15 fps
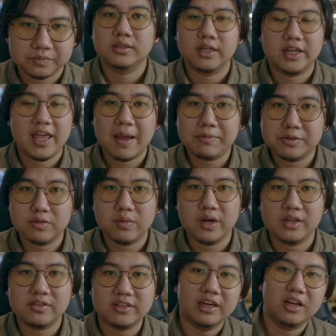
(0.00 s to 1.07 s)
The capture one
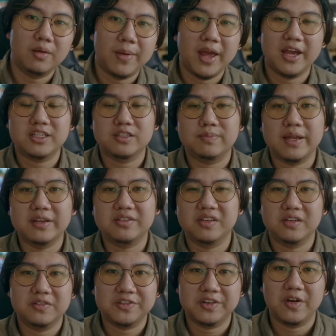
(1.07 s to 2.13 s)
is a little bit
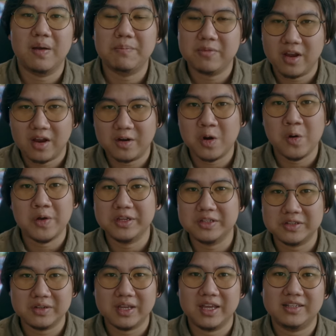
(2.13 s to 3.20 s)
expensive, so I'm not going
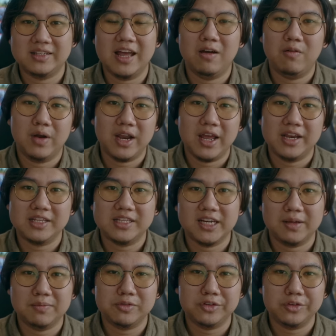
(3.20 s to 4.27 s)
to get that one
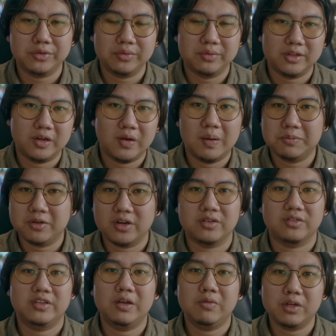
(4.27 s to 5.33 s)
anytime soon. So I'm gonna
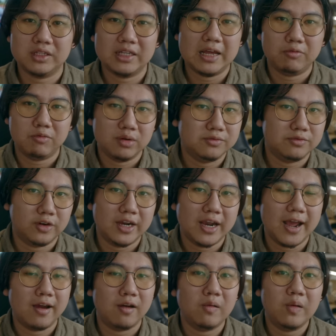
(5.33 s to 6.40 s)
stick with Lightroom for
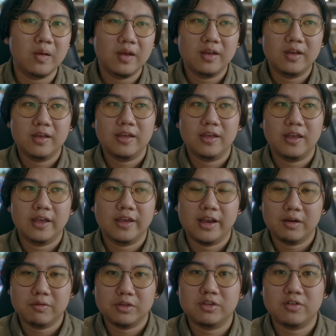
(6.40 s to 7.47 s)
now, and
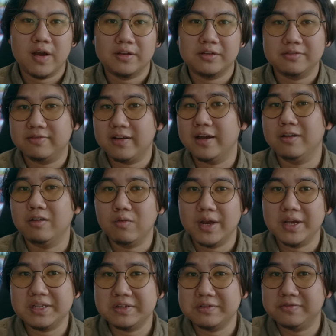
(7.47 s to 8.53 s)
I will be trying to find a
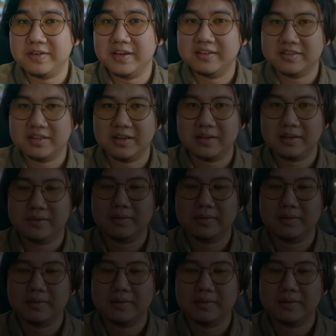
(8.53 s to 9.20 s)
way to fix it.